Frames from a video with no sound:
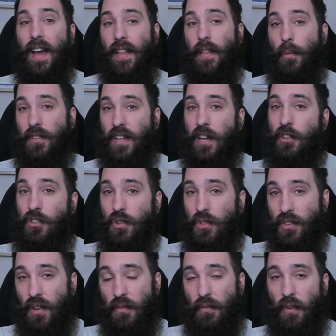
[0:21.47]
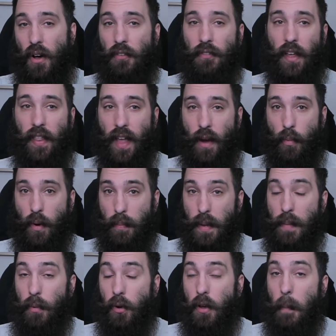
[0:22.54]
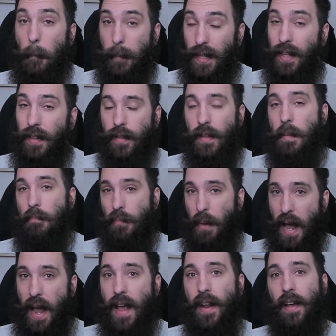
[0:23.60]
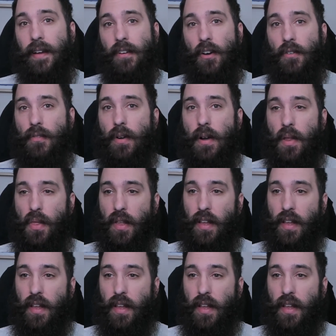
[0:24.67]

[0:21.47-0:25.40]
And there was issues involving that where people completely panicked over it,